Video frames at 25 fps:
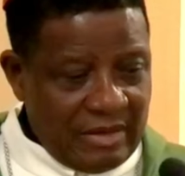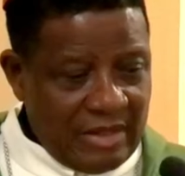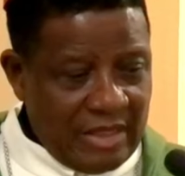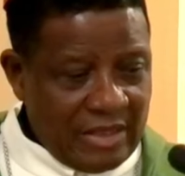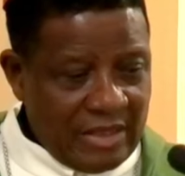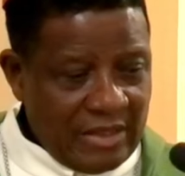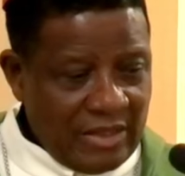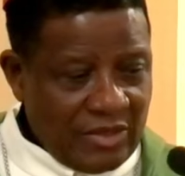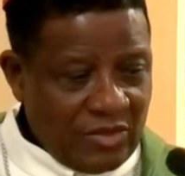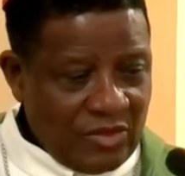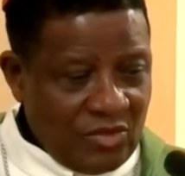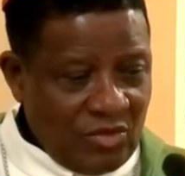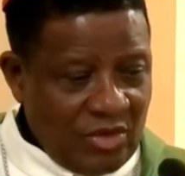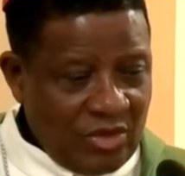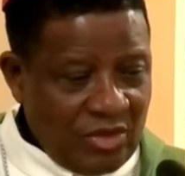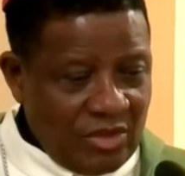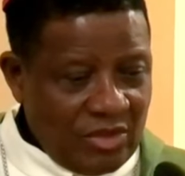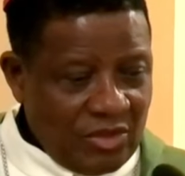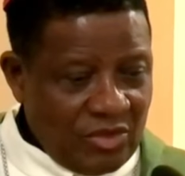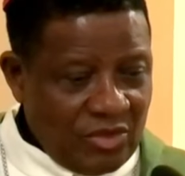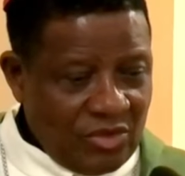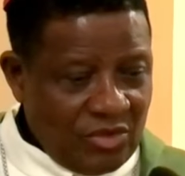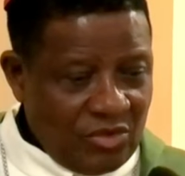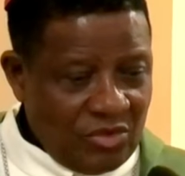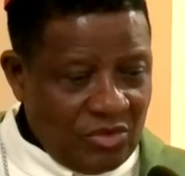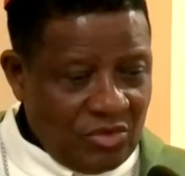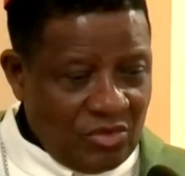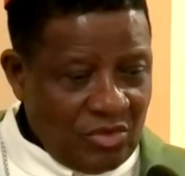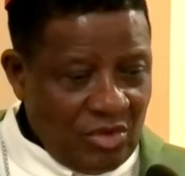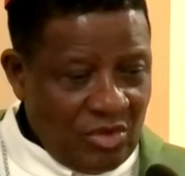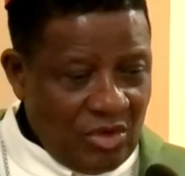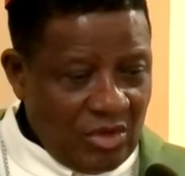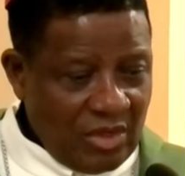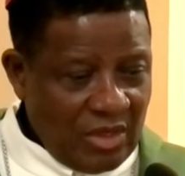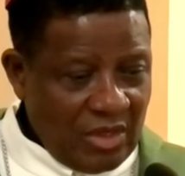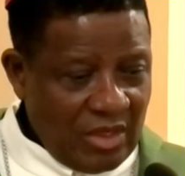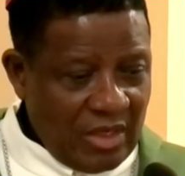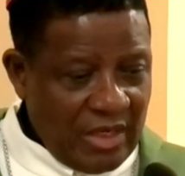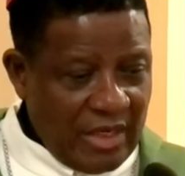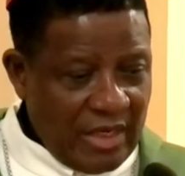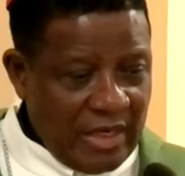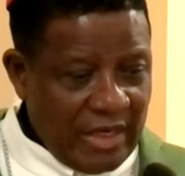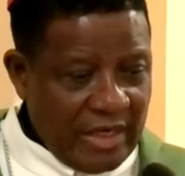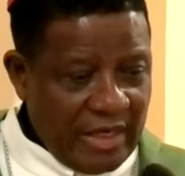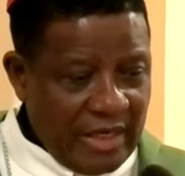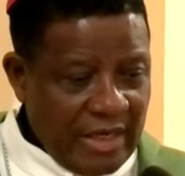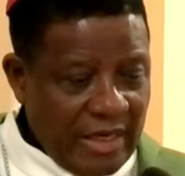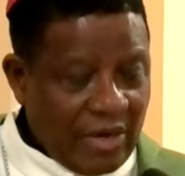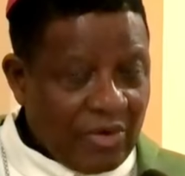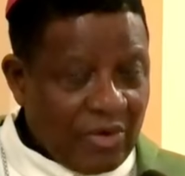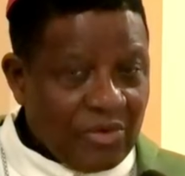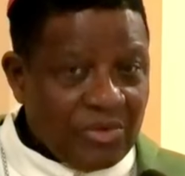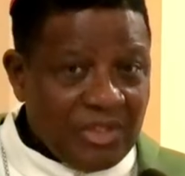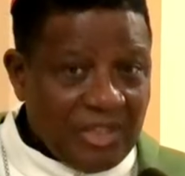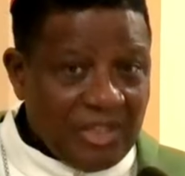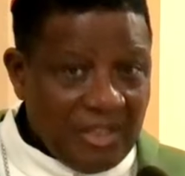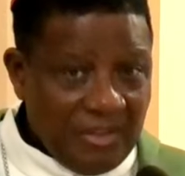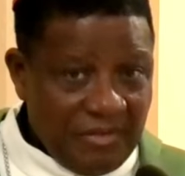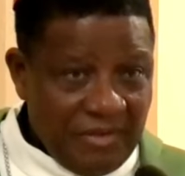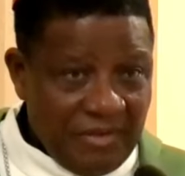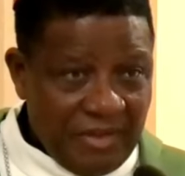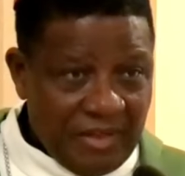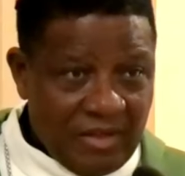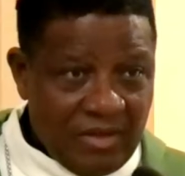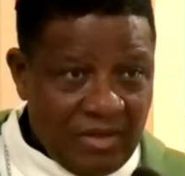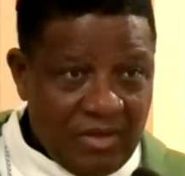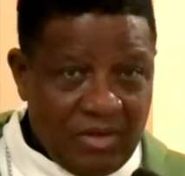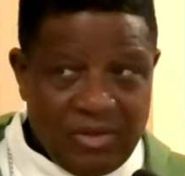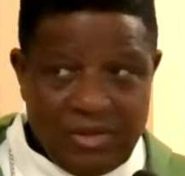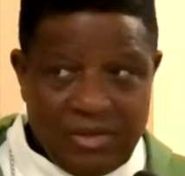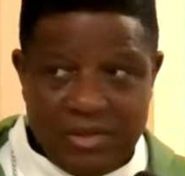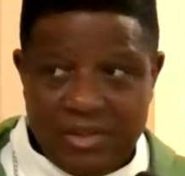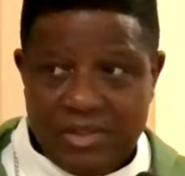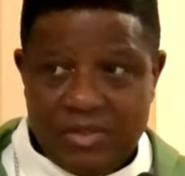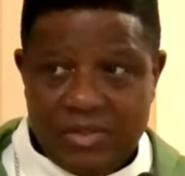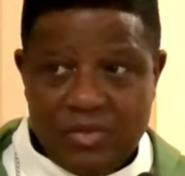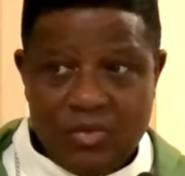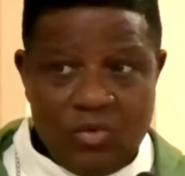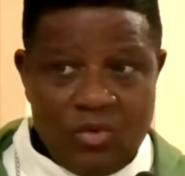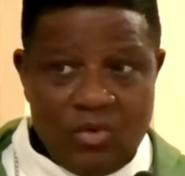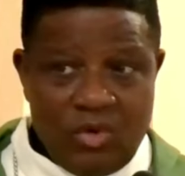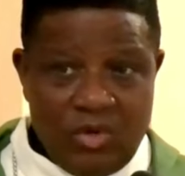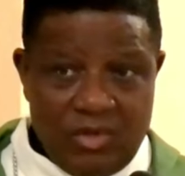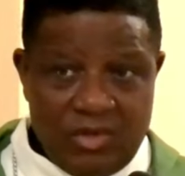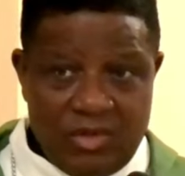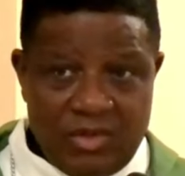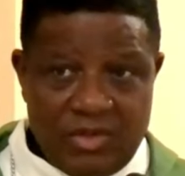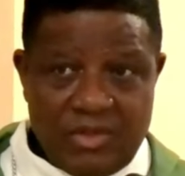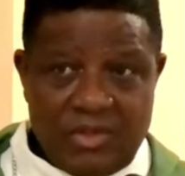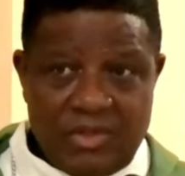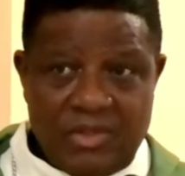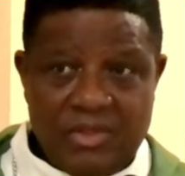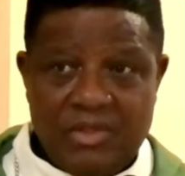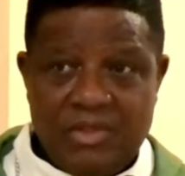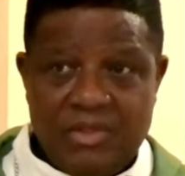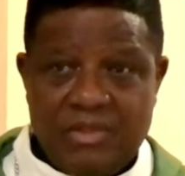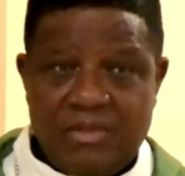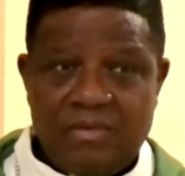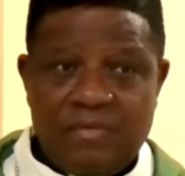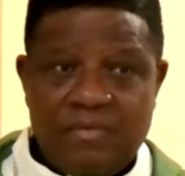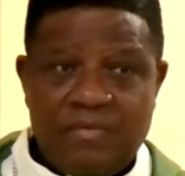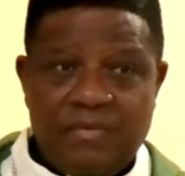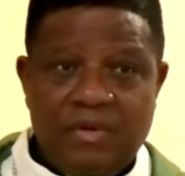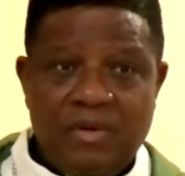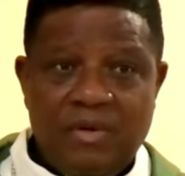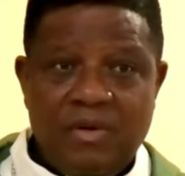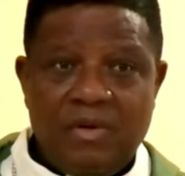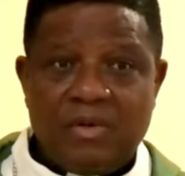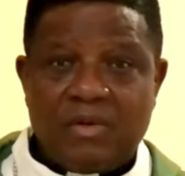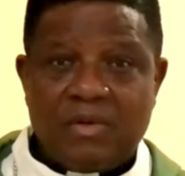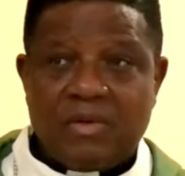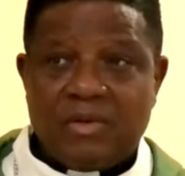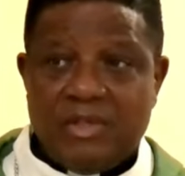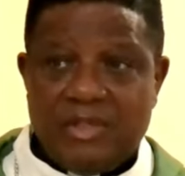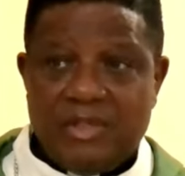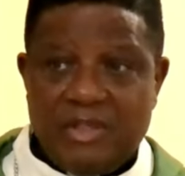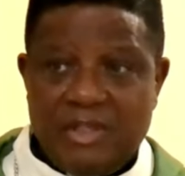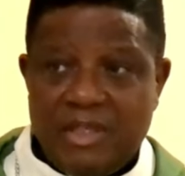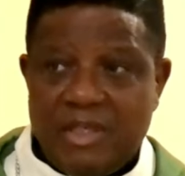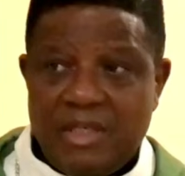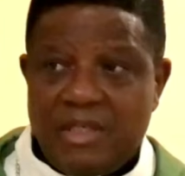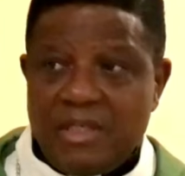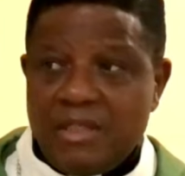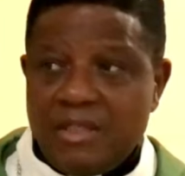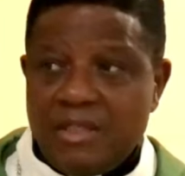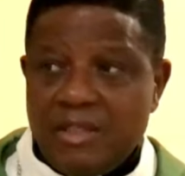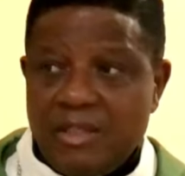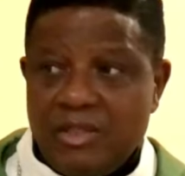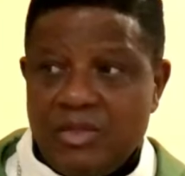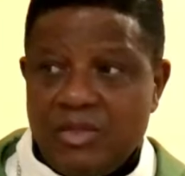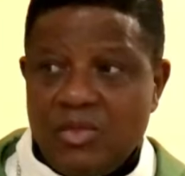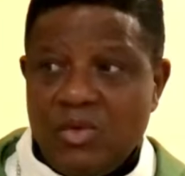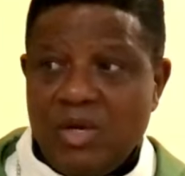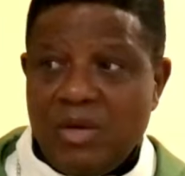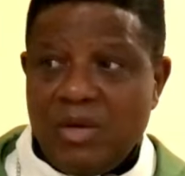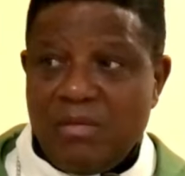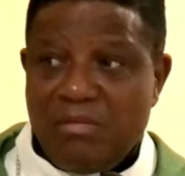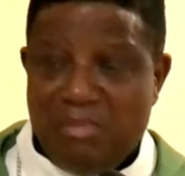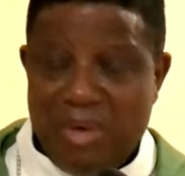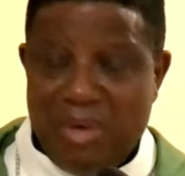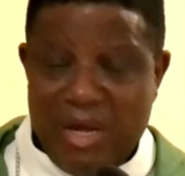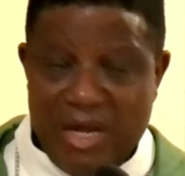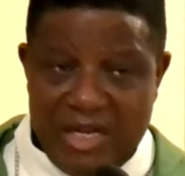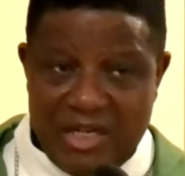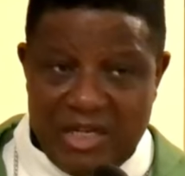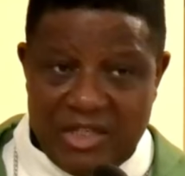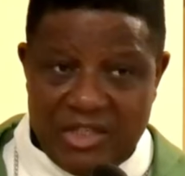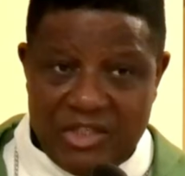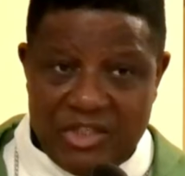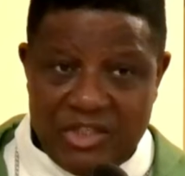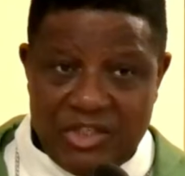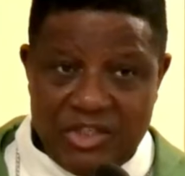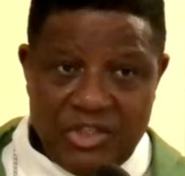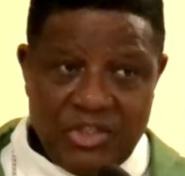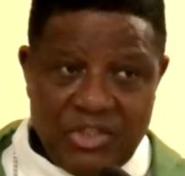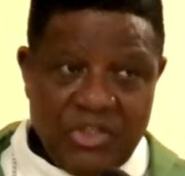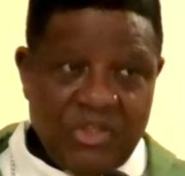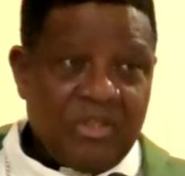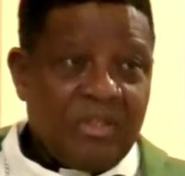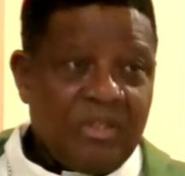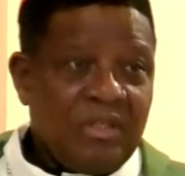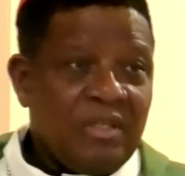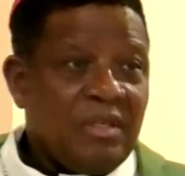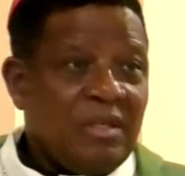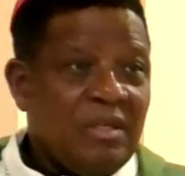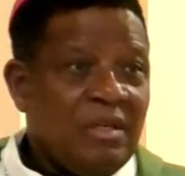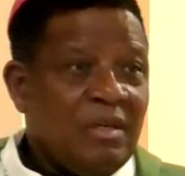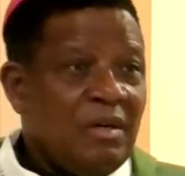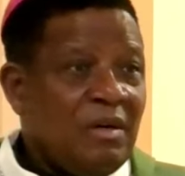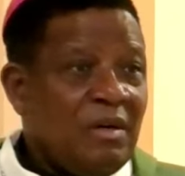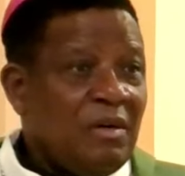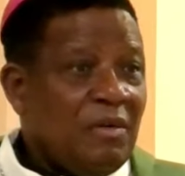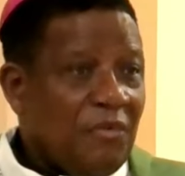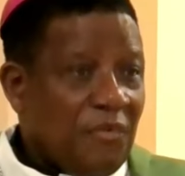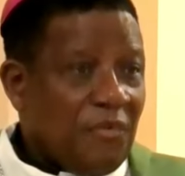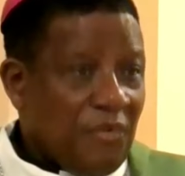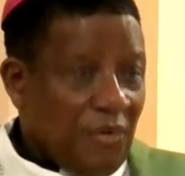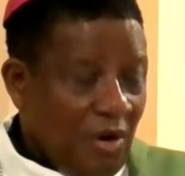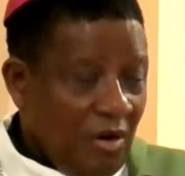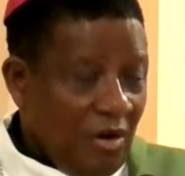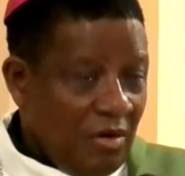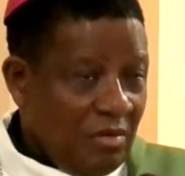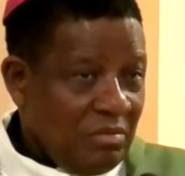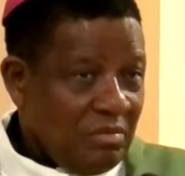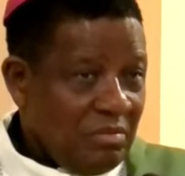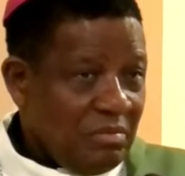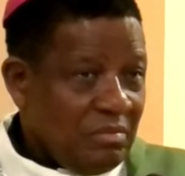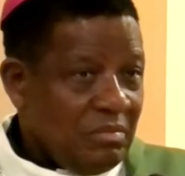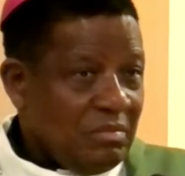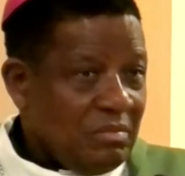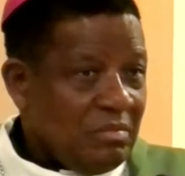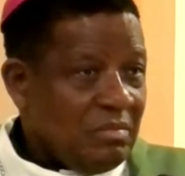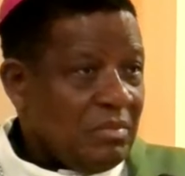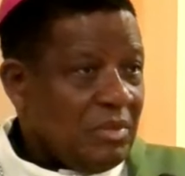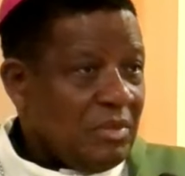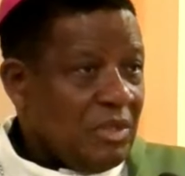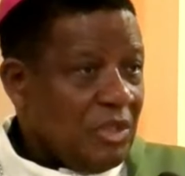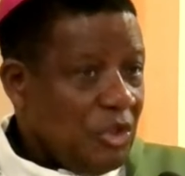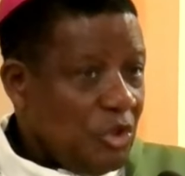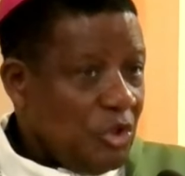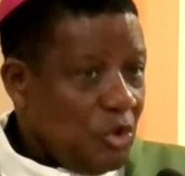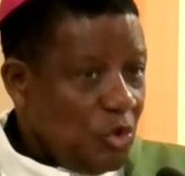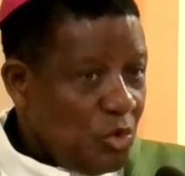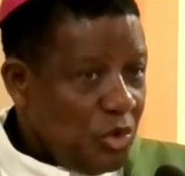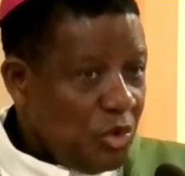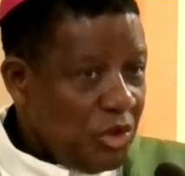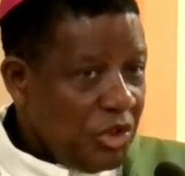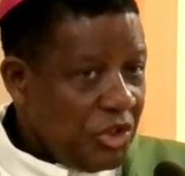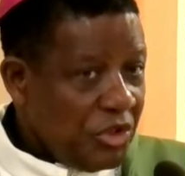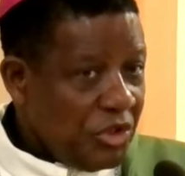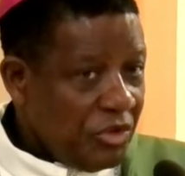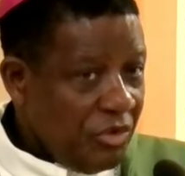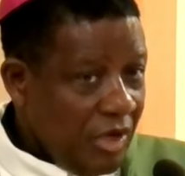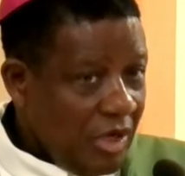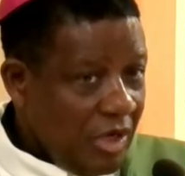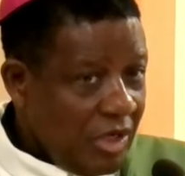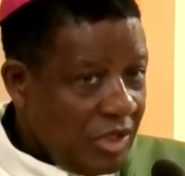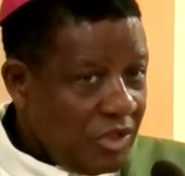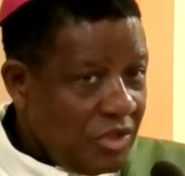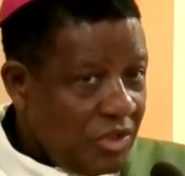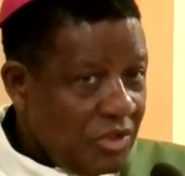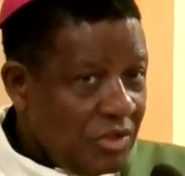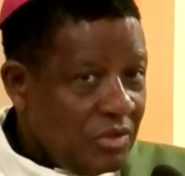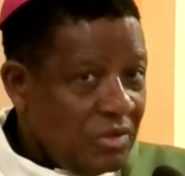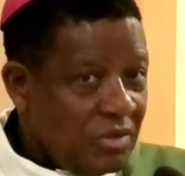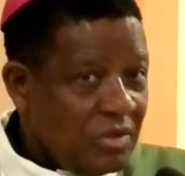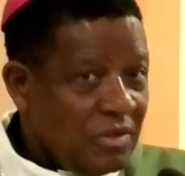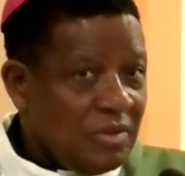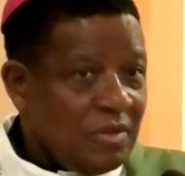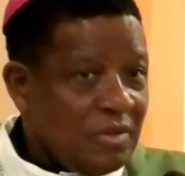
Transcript: I just want to underline how difficult it was for Christianity to emerge from the Jewish religion.